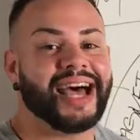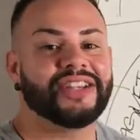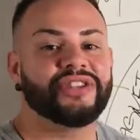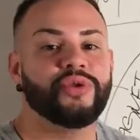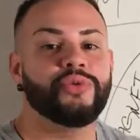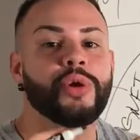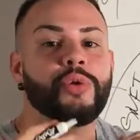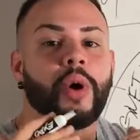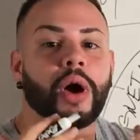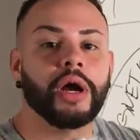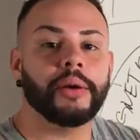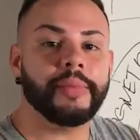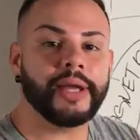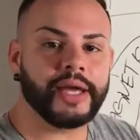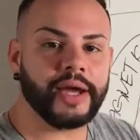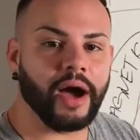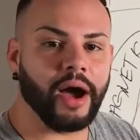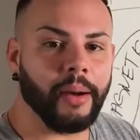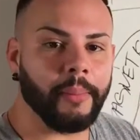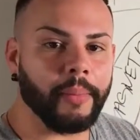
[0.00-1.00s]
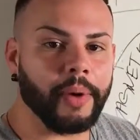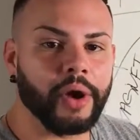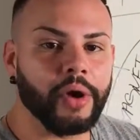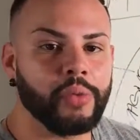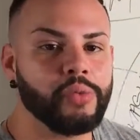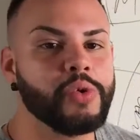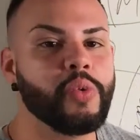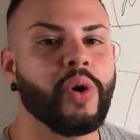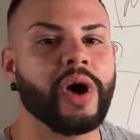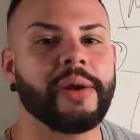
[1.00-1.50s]
that's what we want to become.
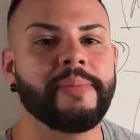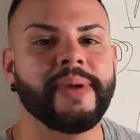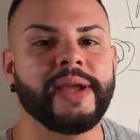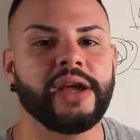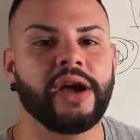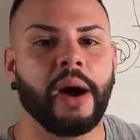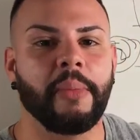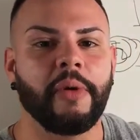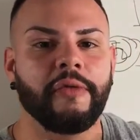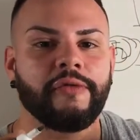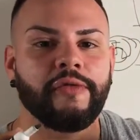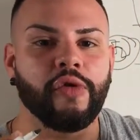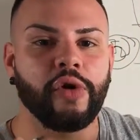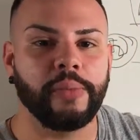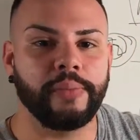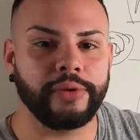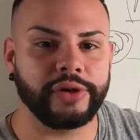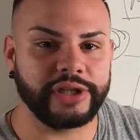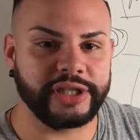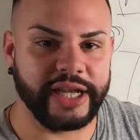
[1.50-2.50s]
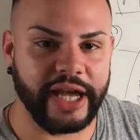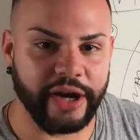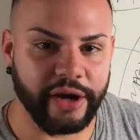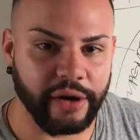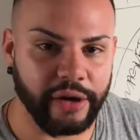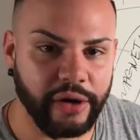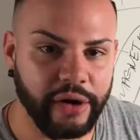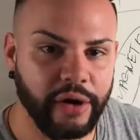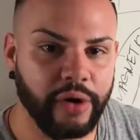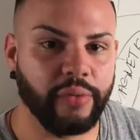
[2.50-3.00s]
We want to become a 4%,
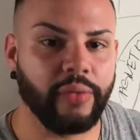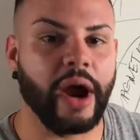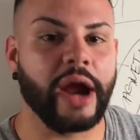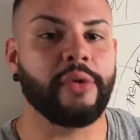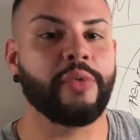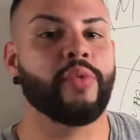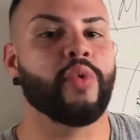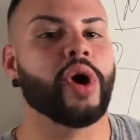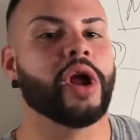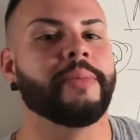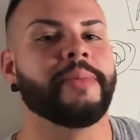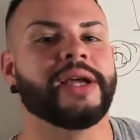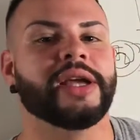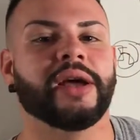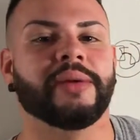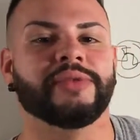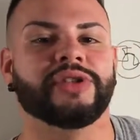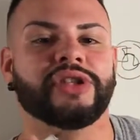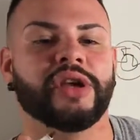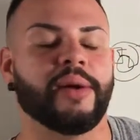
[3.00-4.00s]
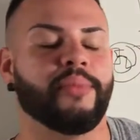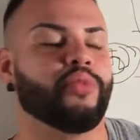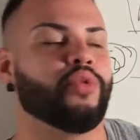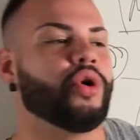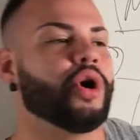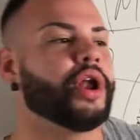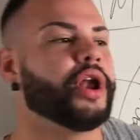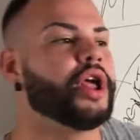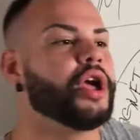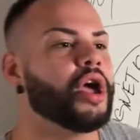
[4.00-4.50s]
right? We want to become
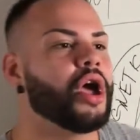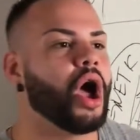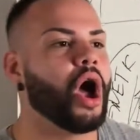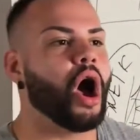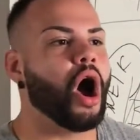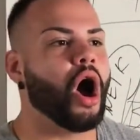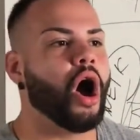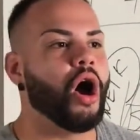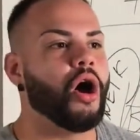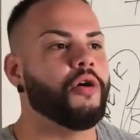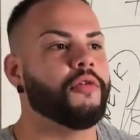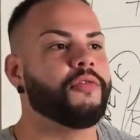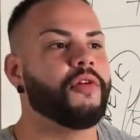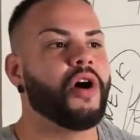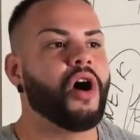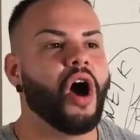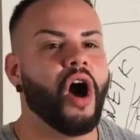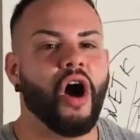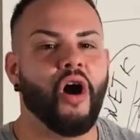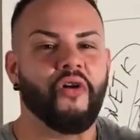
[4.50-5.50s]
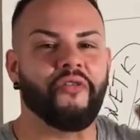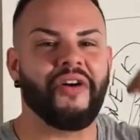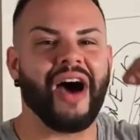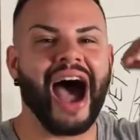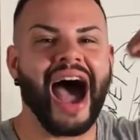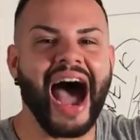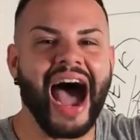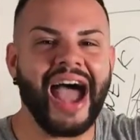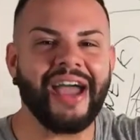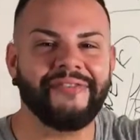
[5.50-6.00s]
someone of
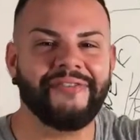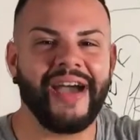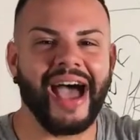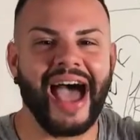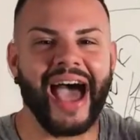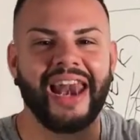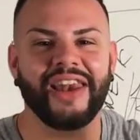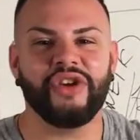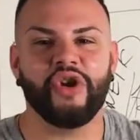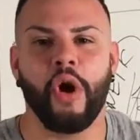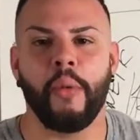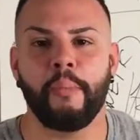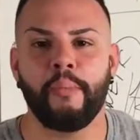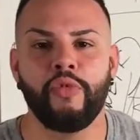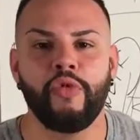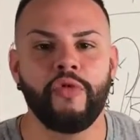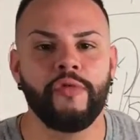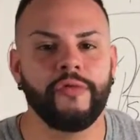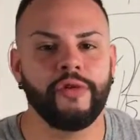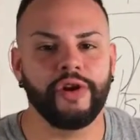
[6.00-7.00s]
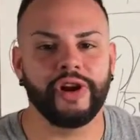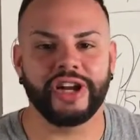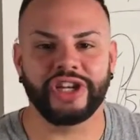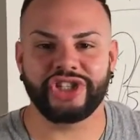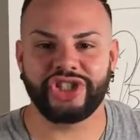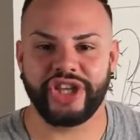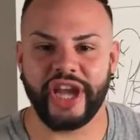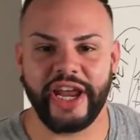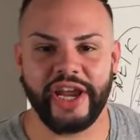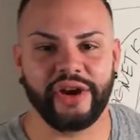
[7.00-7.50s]
high value, a mover and a
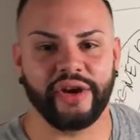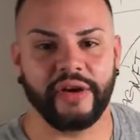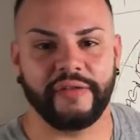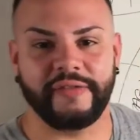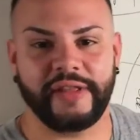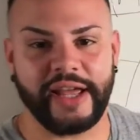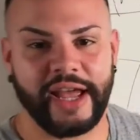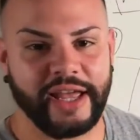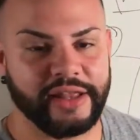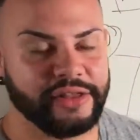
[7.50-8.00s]
shaker of the